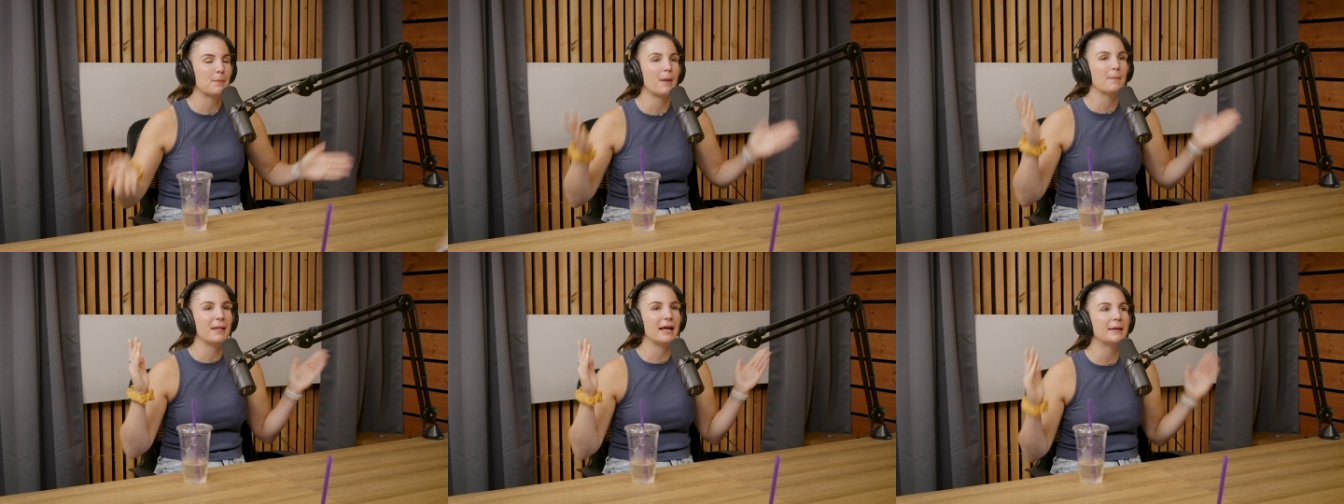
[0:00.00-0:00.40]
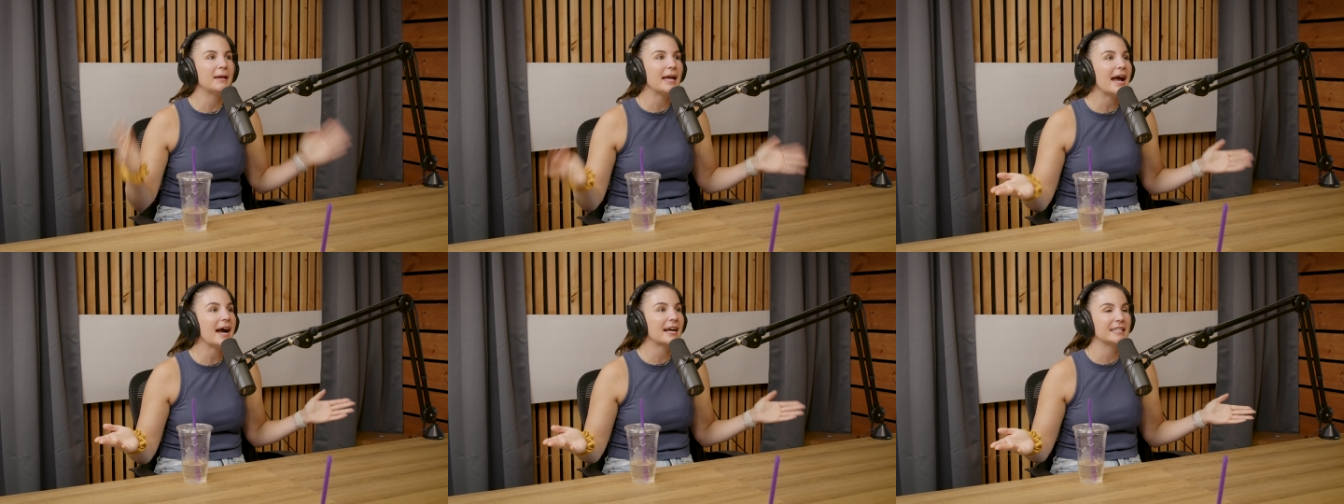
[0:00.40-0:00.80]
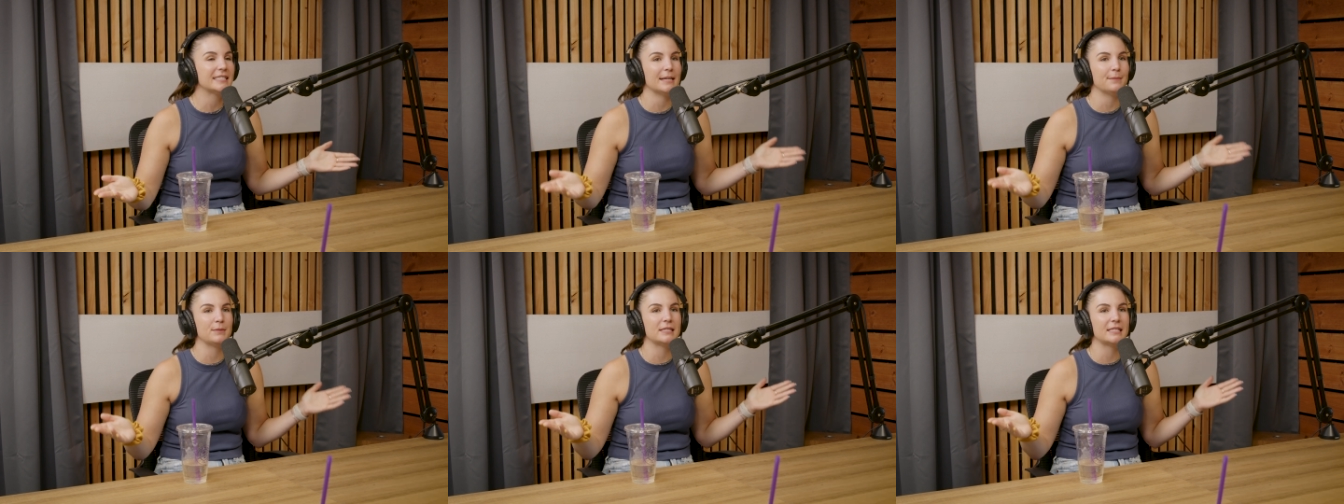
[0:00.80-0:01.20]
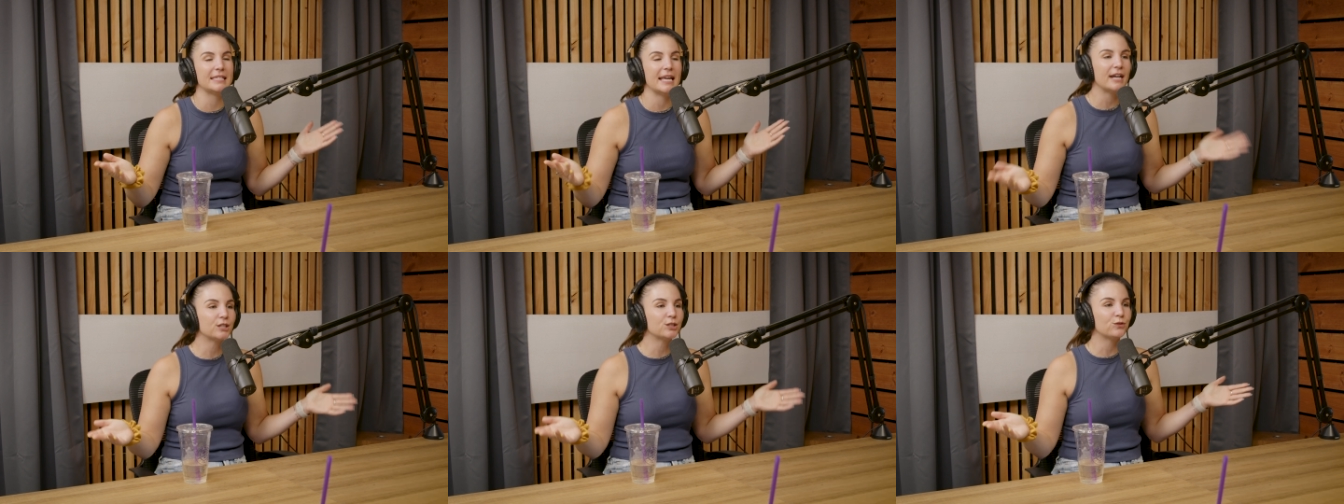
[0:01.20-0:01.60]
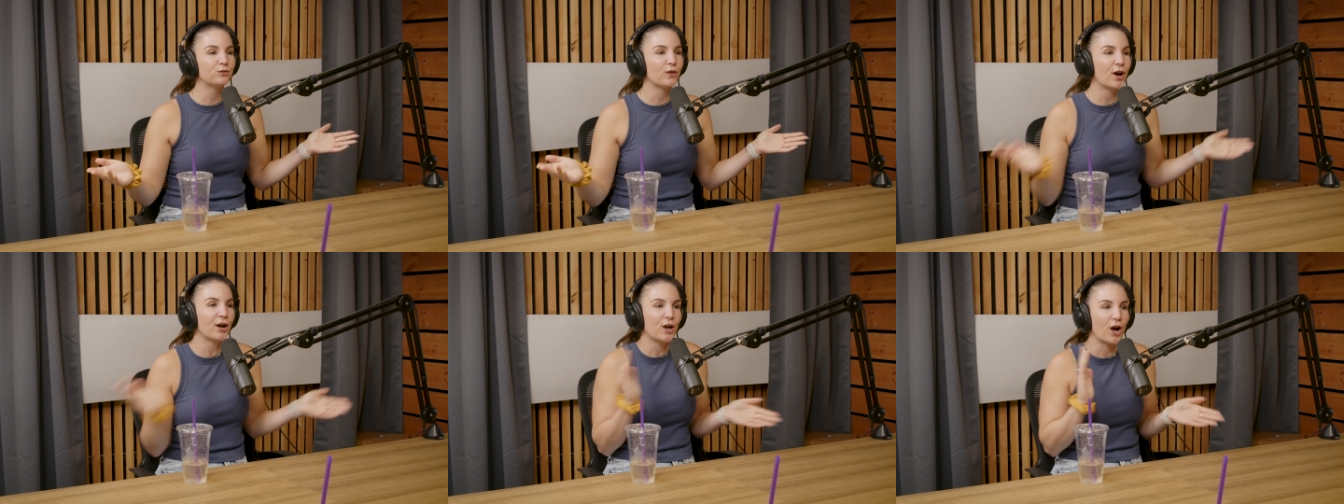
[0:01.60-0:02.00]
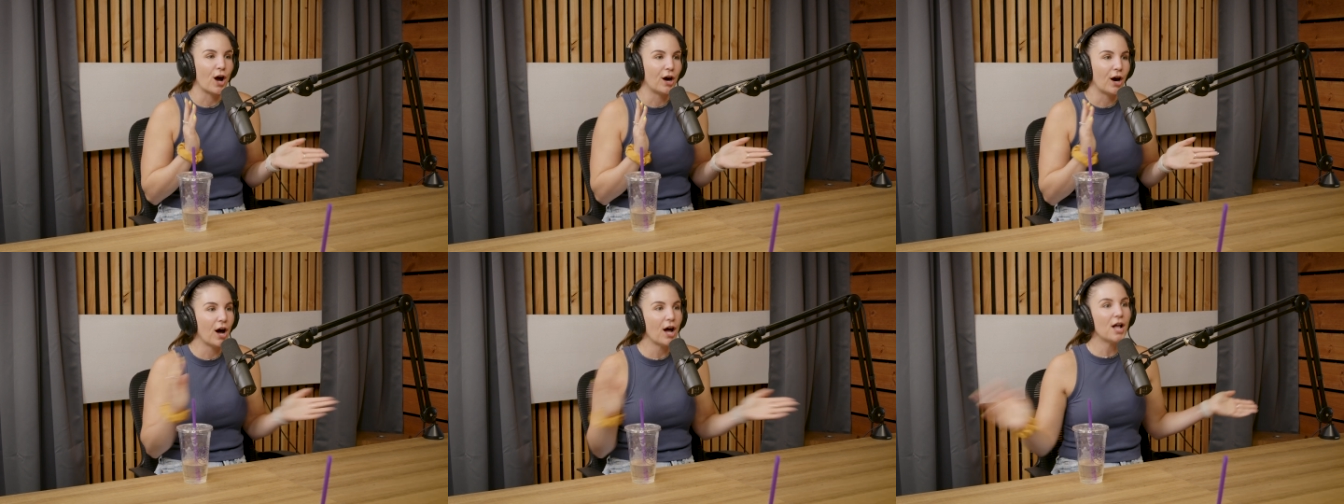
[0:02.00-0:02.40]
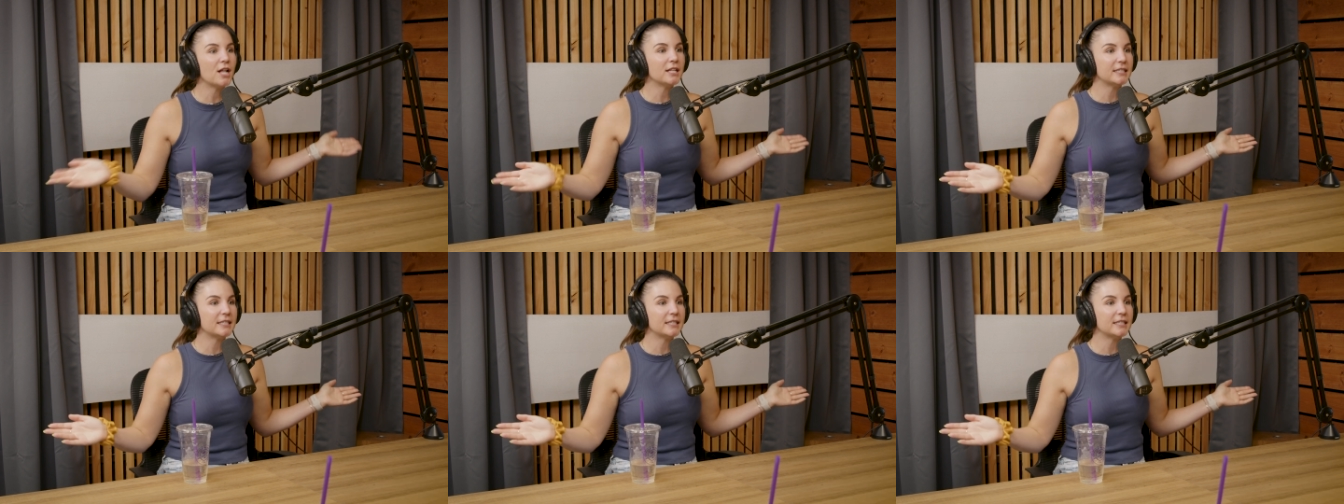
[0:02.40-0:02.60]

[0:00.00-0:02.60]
I'm like, yeah, because I'm scared to fart all